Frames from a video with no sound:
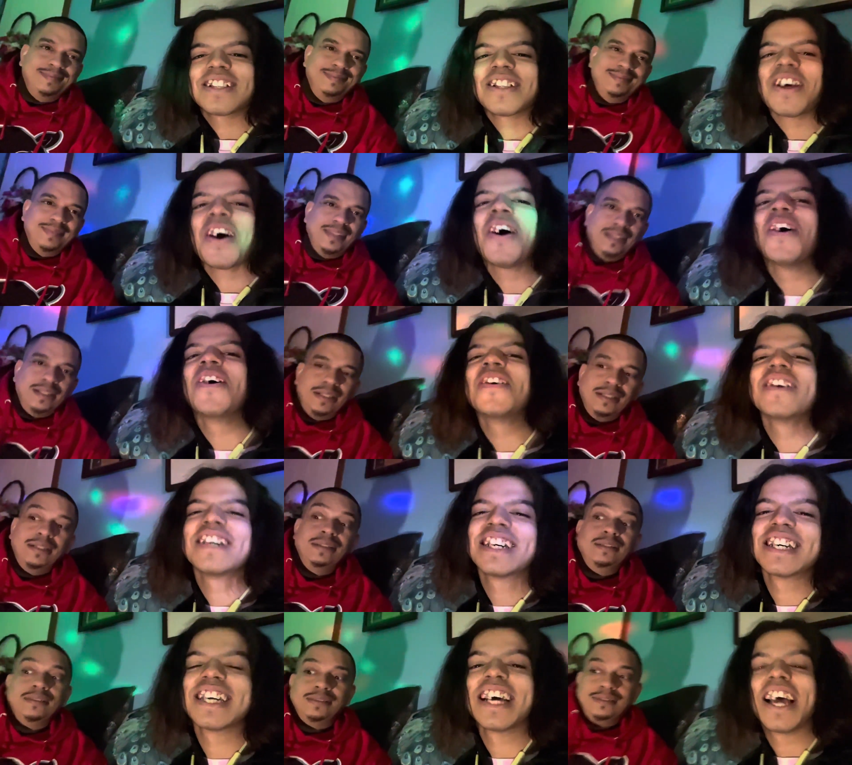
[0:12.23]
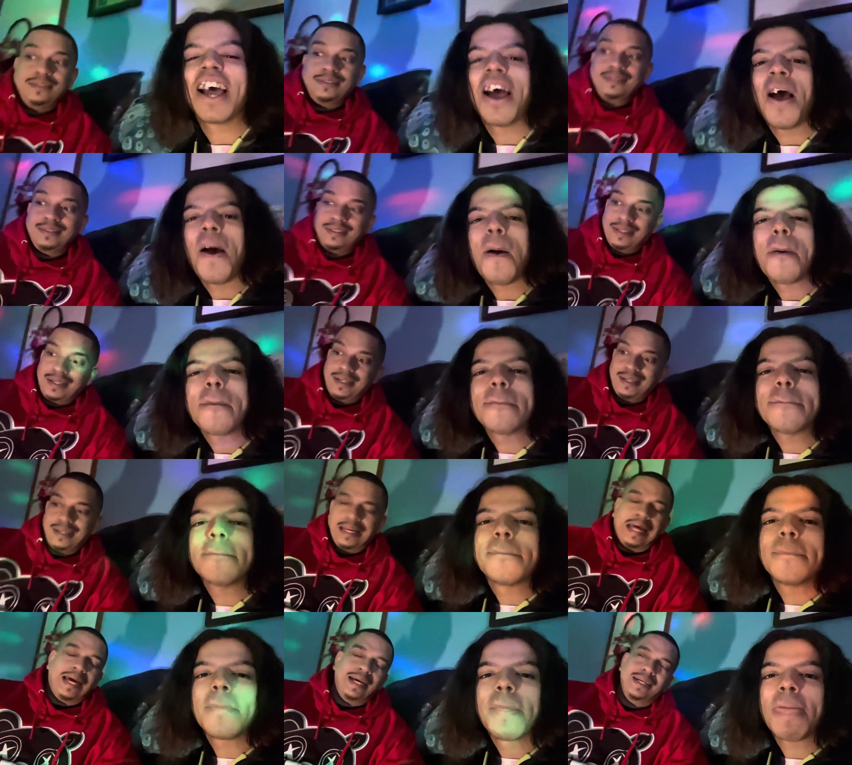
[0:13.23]
Speaker 1: No. Yeah,
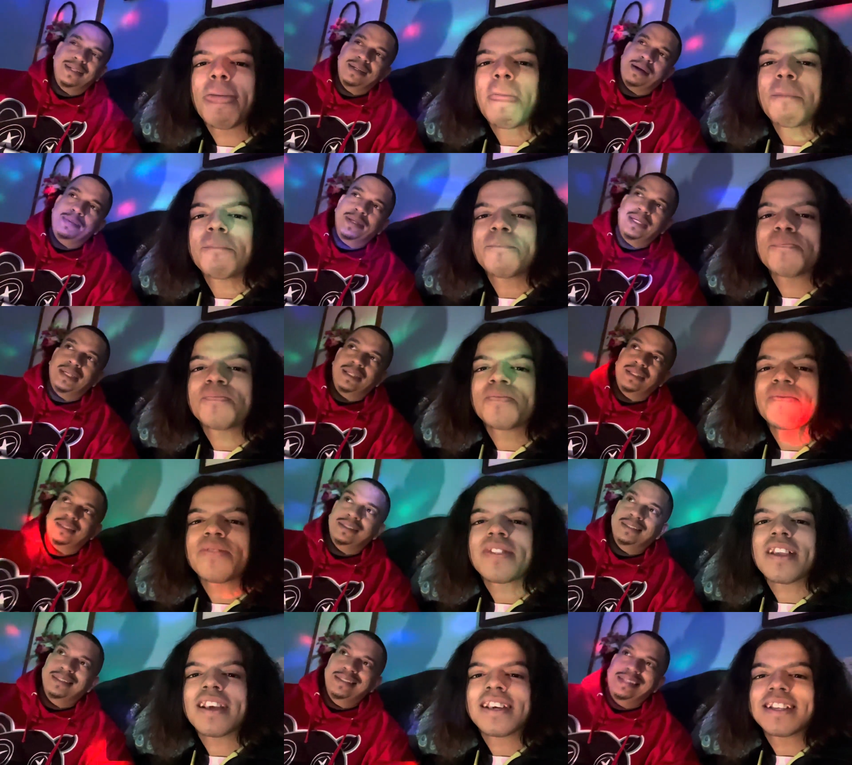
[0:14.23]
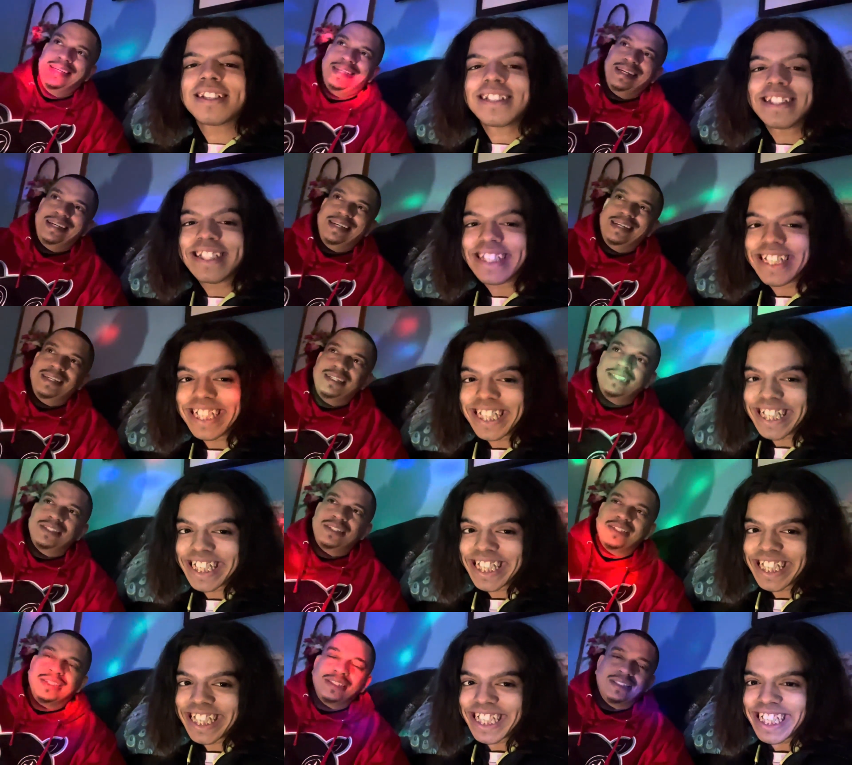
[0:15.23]
nah, I mean, it's
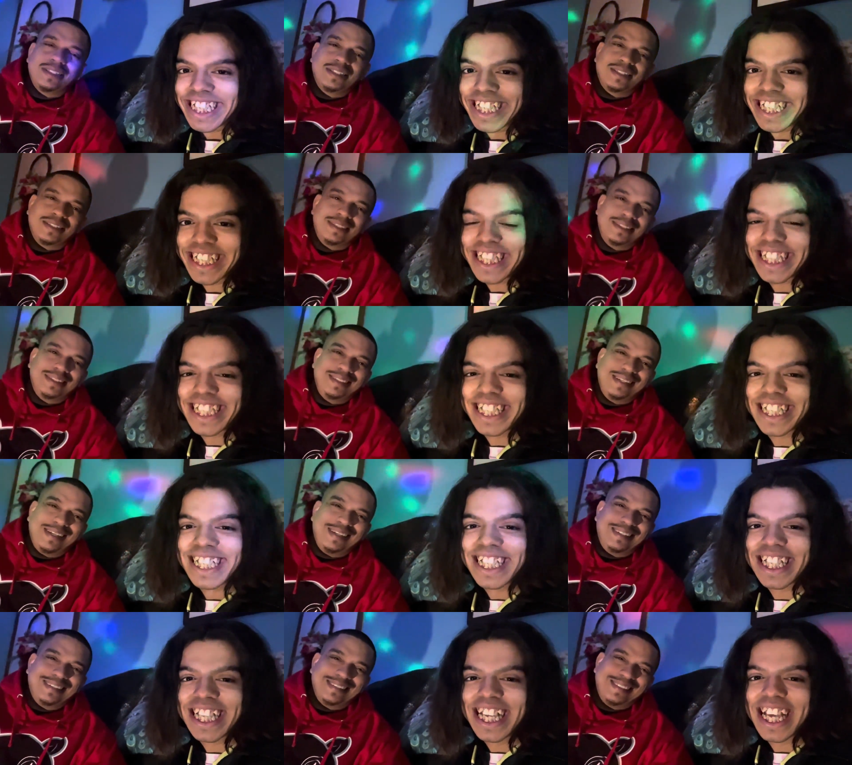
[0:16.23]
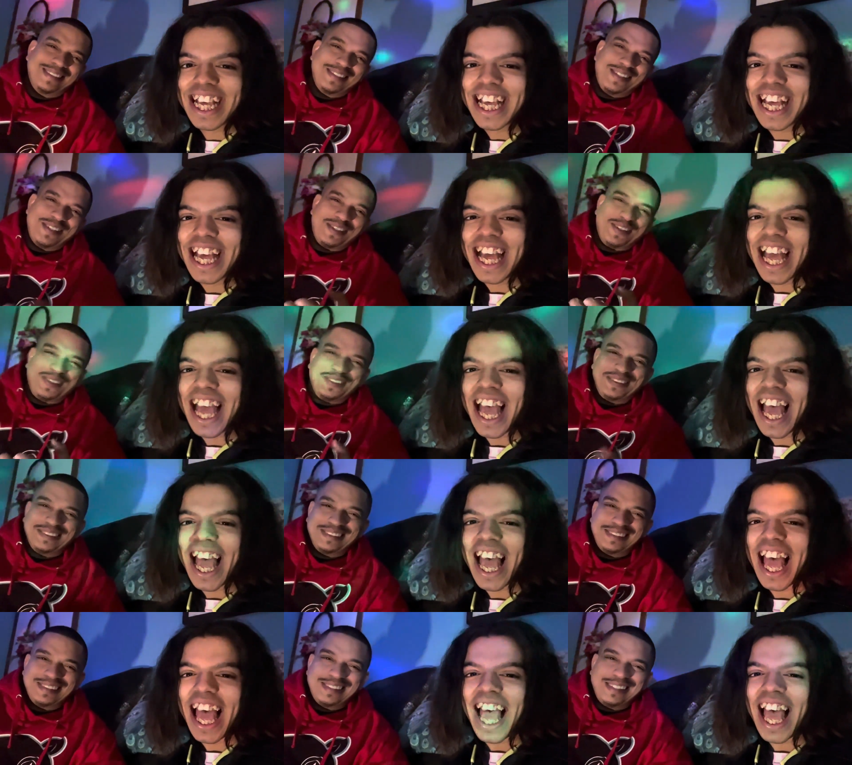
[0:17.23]
just, you know,
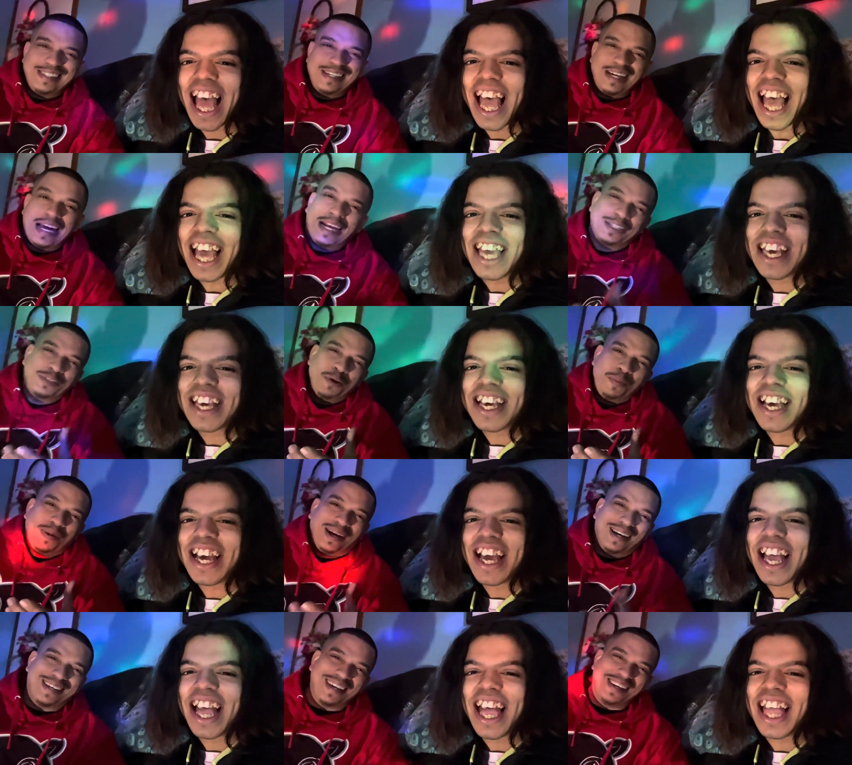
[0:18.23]
I like Tupac.